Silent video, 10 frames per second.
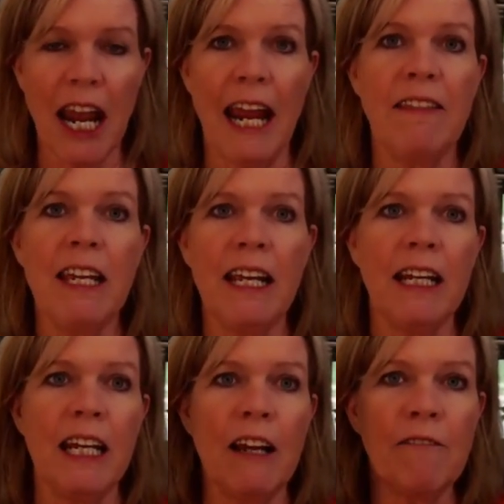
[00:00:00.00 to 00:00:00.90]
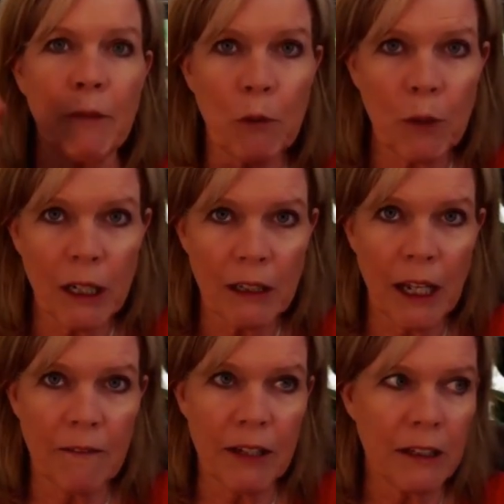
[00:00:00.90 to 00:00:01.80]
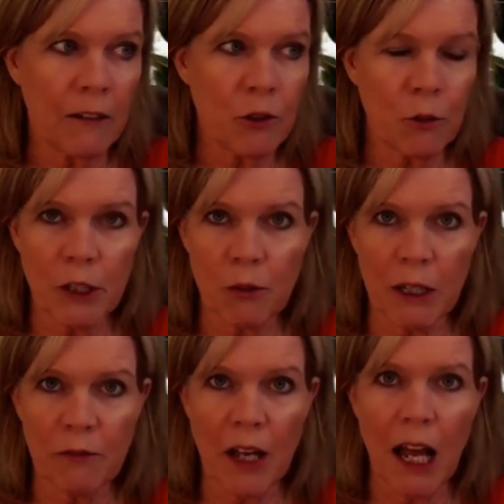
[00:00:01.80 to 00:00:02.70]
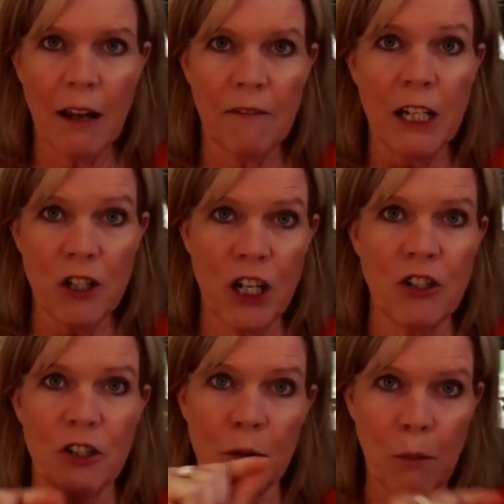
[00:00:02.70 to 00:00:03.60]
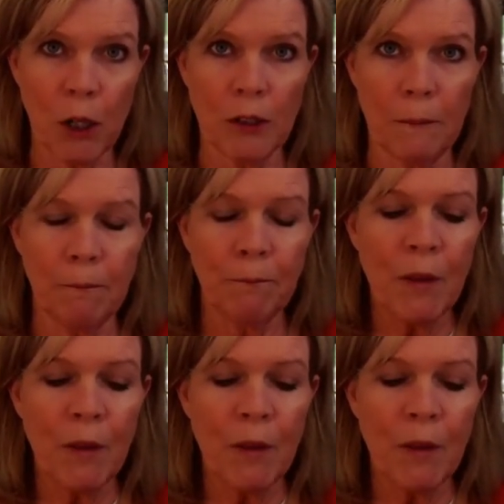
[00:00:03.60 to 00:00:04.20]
And then February 11th of 2025, they change it to Martin.